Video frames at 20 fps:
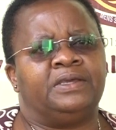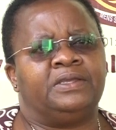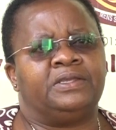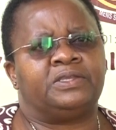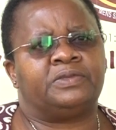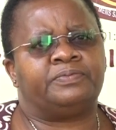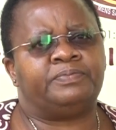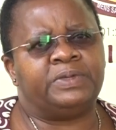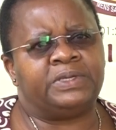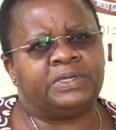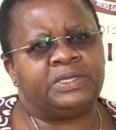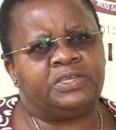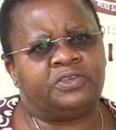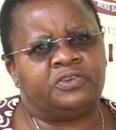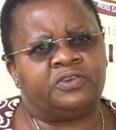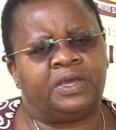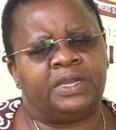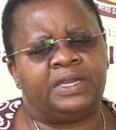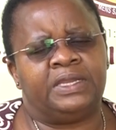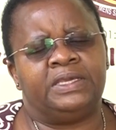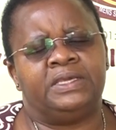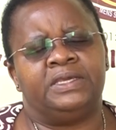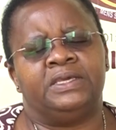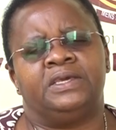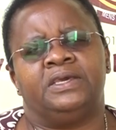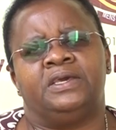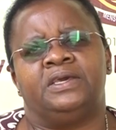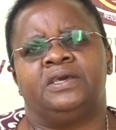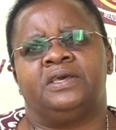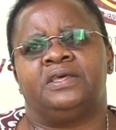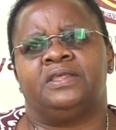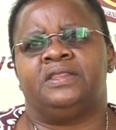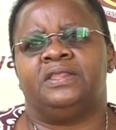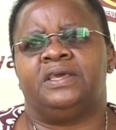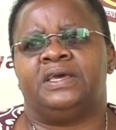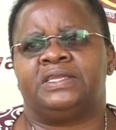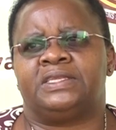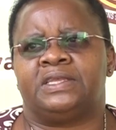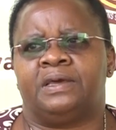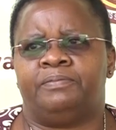spiritually,
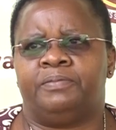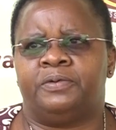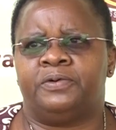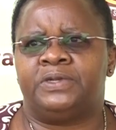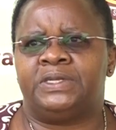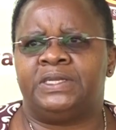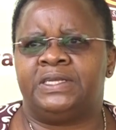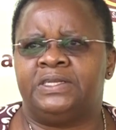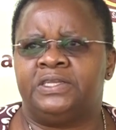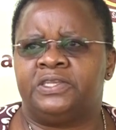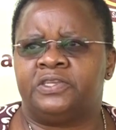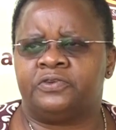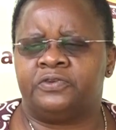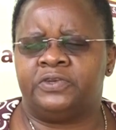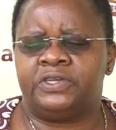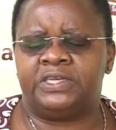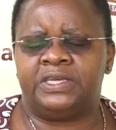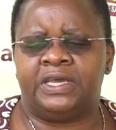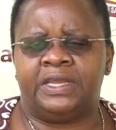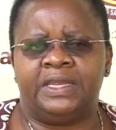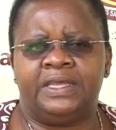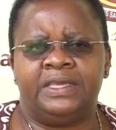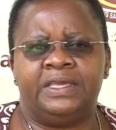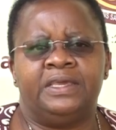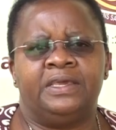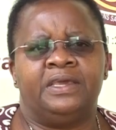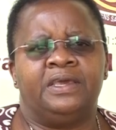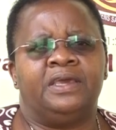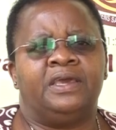they are supported socially,